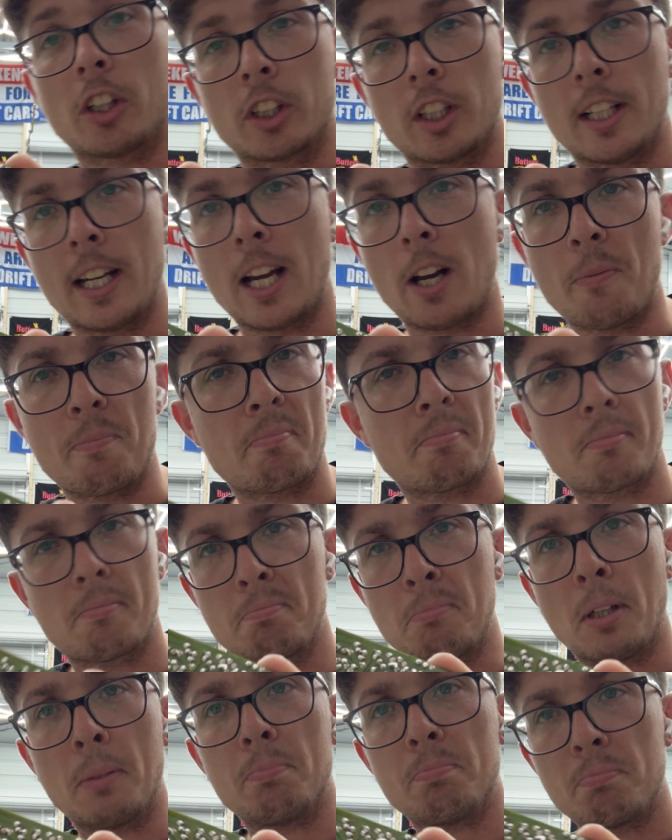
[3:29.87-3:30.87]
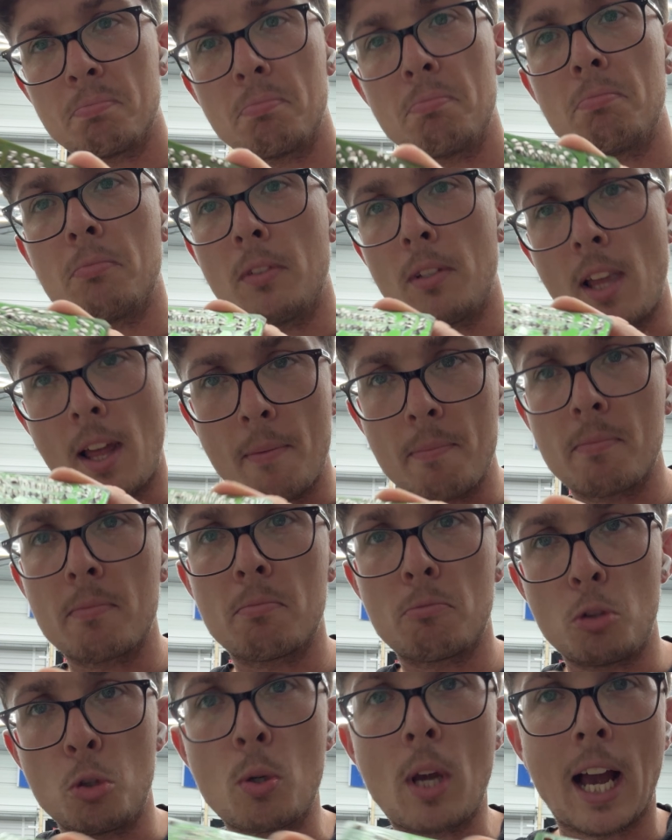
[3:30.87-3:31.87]
gun out, but
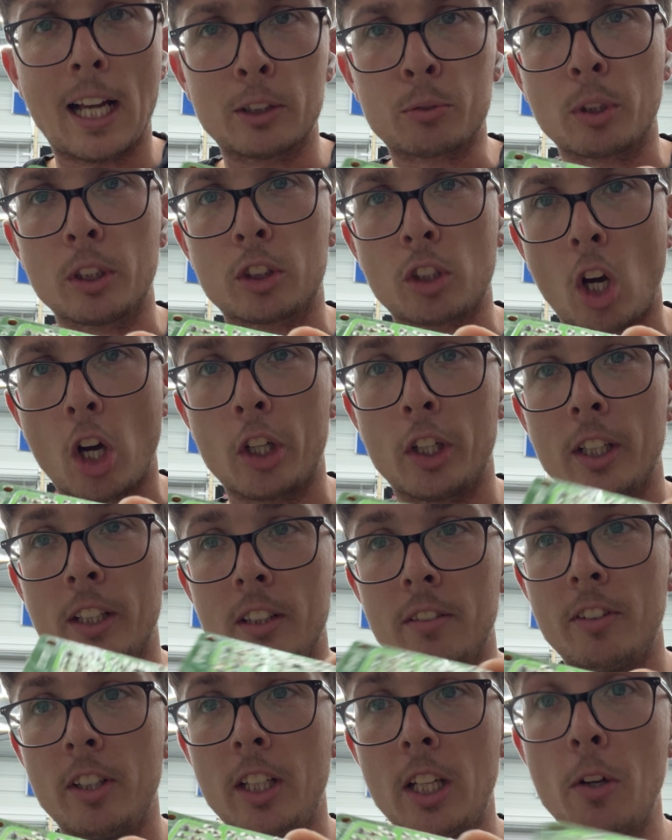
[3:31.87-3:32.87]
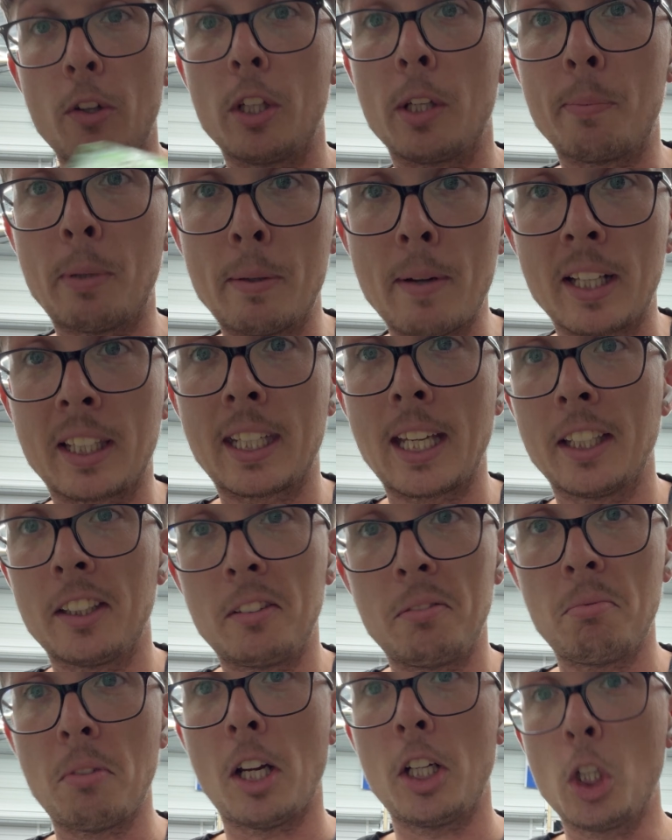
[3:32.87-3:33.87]
you guys resolder it in the video and you put it back
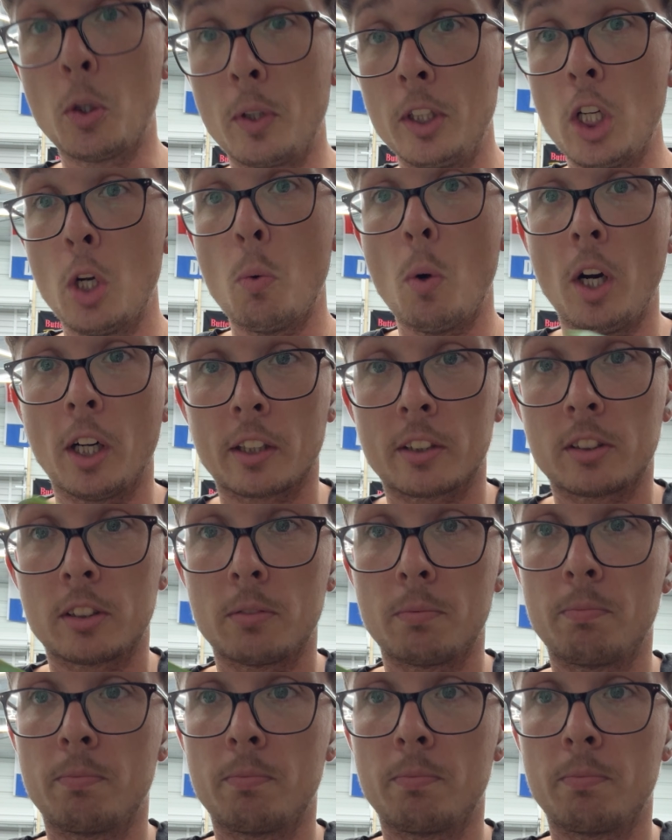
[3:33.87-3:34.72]
together and your window works.